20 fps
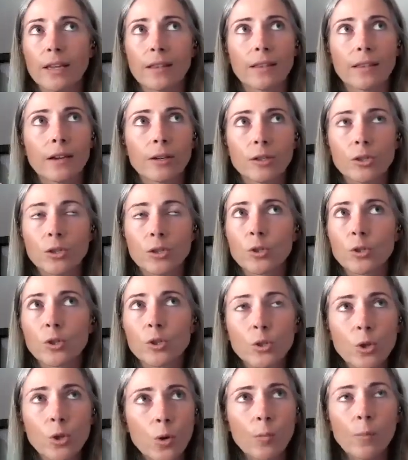there's
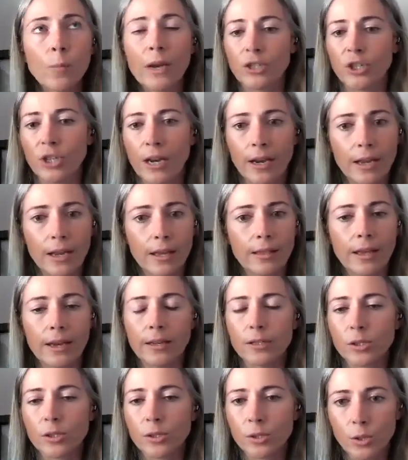so much in it that
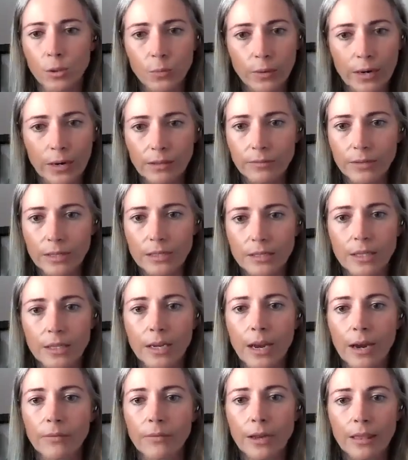is so relevant
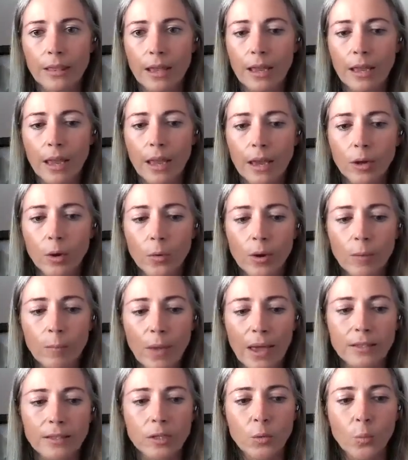to everything. And going
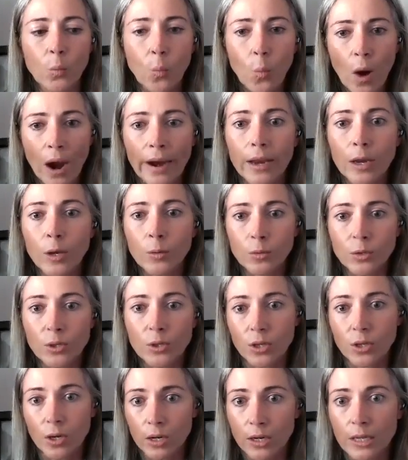back to why you
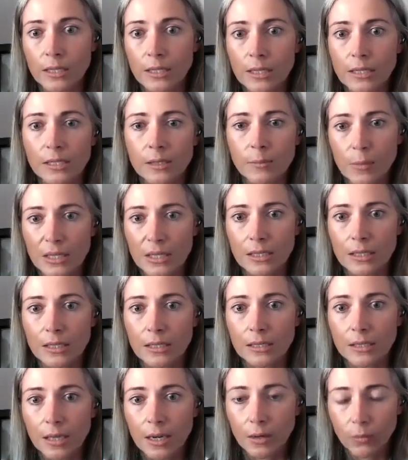started this
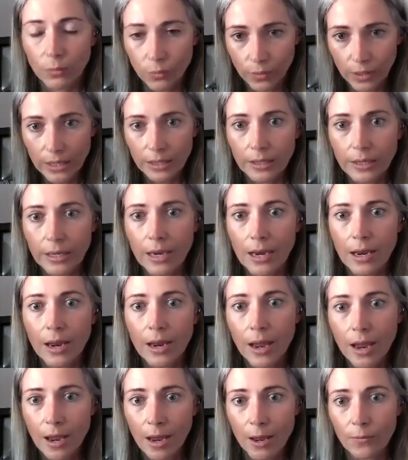business, and
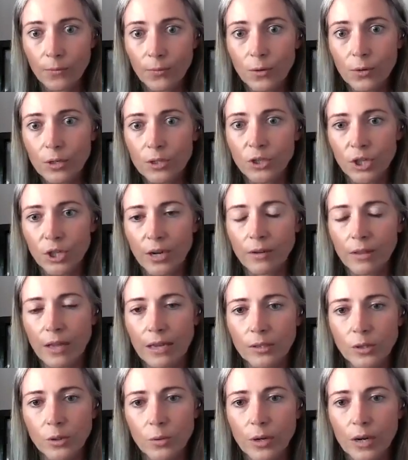really, if you could share
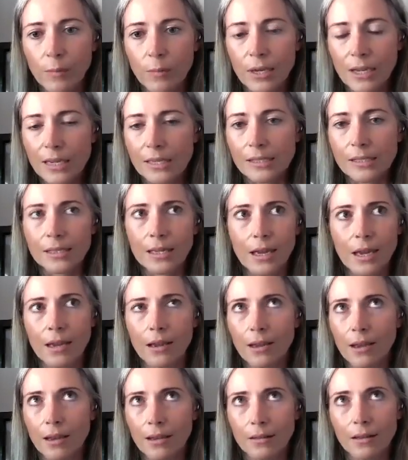that story, because
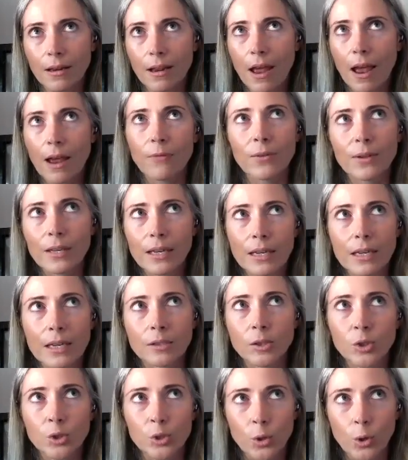I feel like
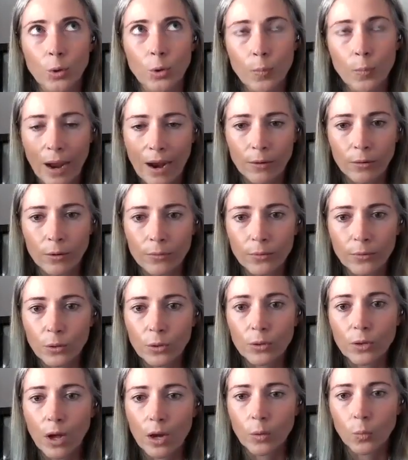it's so
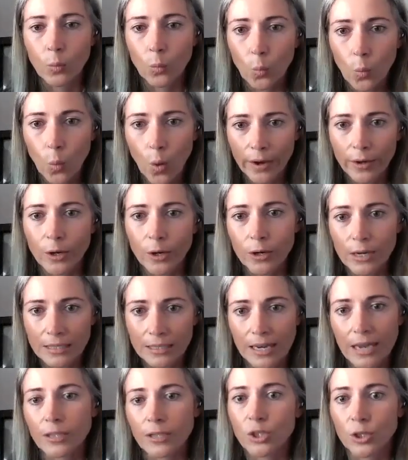powerful on what your
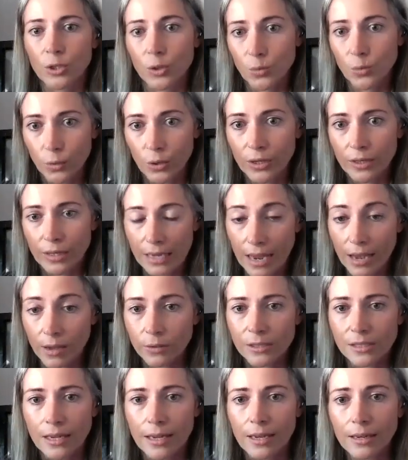intentions were at the
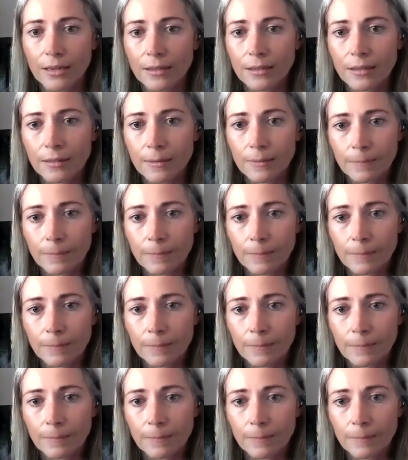outset.